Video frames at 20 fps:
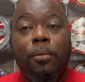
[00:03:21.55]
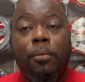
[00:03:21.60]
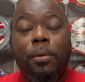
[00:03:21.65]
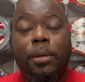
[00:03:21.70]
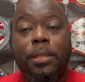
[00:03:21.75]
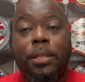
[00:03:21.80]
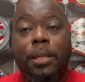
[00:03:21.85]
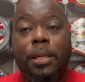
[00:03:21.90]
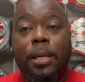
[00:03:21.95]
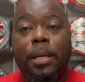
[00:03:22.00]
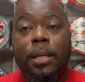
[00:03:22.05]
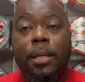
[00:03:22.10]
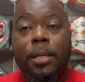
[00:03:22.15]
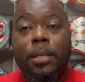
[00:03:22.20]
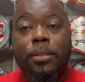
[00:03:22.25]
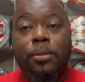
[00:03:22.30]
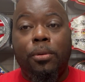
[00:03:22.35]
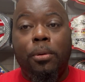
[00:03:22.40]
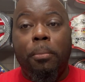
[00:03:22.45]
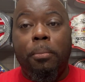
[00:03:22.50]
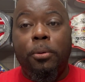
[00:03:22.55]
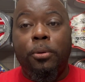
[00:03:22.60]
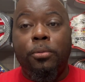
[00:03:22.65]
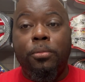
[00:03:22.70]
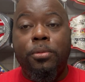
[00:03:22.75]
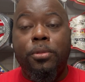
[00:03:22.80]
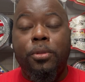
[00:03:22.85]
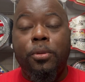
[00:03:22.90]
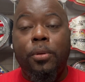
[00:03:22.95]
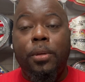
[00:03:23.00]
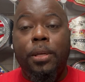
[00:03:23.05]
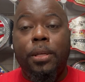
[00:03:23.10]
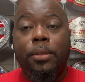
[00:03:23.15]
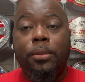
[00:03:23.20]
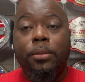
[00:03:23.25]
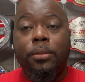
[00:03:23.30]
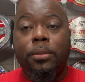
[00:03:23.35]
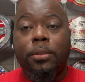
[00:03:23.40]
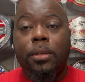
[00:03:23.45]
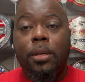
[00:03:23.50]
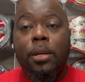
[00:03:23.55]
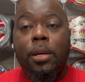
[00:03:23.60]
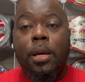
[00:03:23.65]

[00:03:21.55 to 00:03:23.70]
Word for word: Once again, it's on Boom Studios.